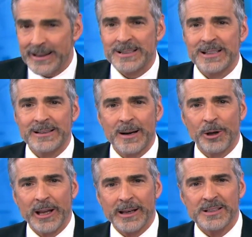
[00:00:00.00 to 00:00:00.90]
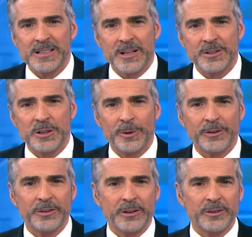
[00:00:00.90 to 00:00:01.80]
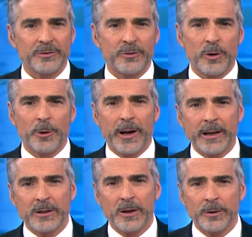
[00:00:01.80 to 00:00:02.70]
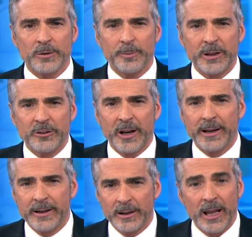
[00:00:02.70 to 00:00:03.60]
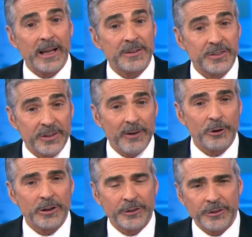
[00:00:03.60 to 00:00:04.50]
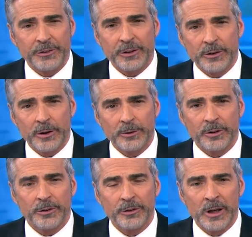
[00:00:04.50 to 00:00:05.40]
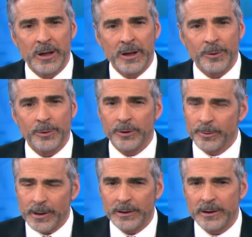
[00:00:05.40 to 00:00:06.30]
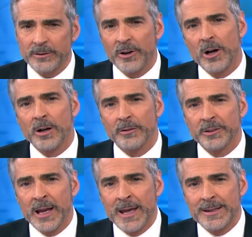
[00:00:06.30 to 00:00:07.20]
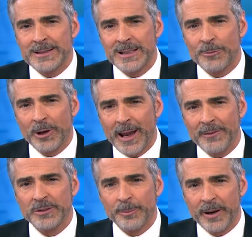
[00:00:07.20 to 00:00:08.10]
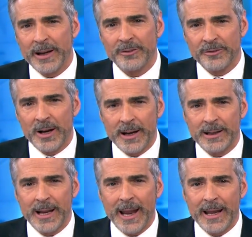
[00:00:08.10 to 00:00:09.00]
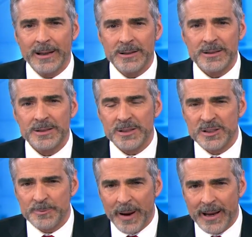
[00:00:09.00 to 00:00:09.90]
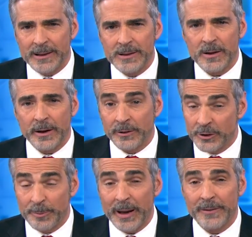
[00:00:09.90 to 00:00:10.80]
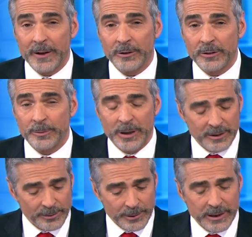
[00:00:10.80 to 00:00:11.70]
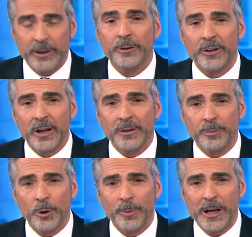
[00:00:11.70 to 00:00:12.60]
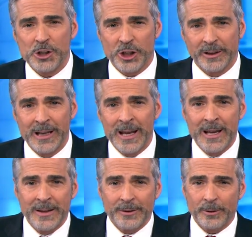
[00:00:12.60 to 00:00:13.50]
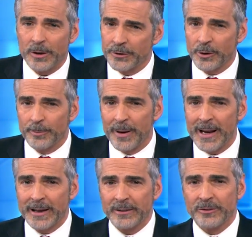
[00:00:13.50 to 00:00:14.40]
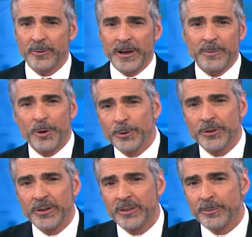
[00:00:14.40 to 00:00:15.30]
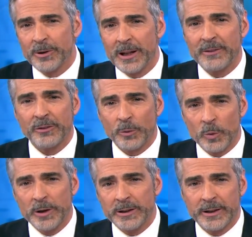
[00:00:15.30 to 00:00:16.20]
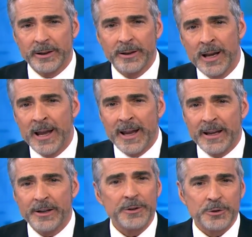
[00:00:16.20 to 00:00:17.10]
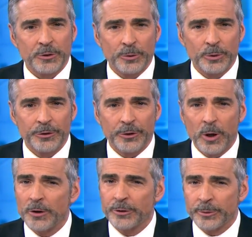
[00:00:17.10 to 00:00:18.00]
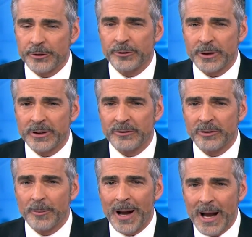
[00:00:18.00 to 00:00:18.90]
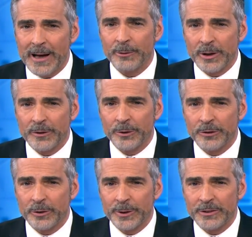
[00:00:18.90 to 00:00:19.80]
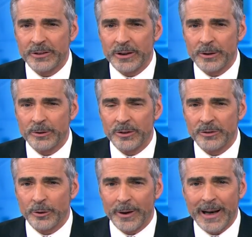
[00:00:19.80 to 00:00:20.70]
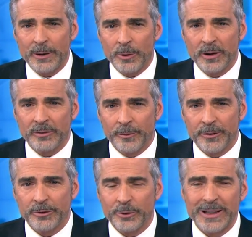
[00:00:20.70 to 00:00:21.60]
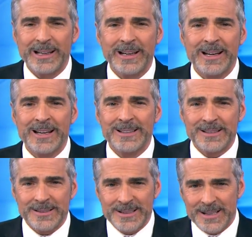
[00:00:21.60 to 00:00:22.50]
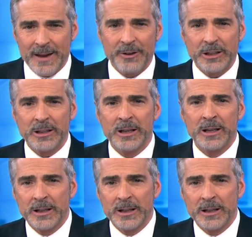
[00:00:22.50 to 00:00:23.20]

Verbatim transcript: The NCAA says UNC's former head coach, BJ Hill, and several assistant coaches were directly involved. The team will have to pay a fine and suspend, and spend that should be, three years on probation. They're also banned from any postseason play for one year, and other schools are also restricted from hiring those UNC coaches for anywhere from three to seven